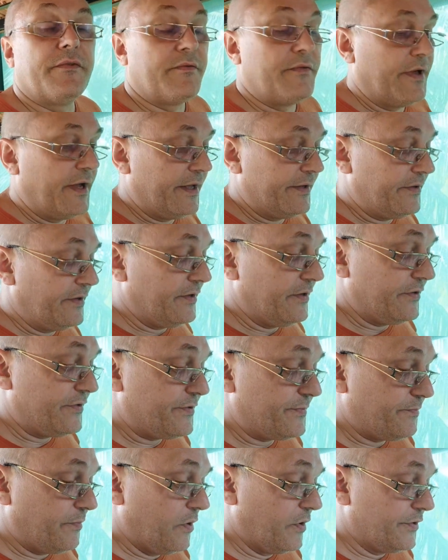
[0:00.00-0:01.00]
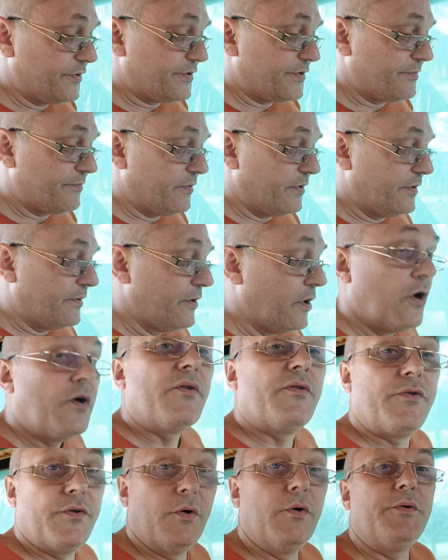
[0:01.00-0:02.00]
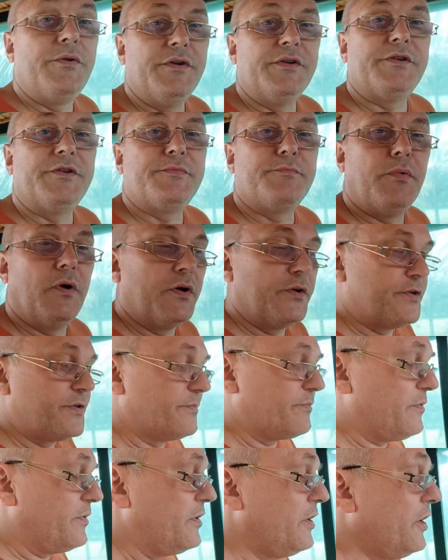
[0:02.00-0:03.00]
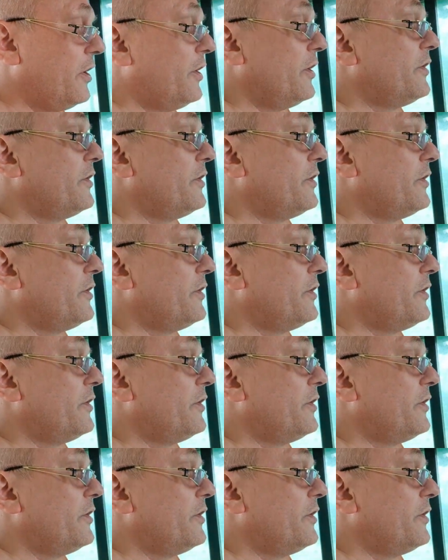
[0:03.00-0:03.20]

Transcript: that it is possible, though it is possible,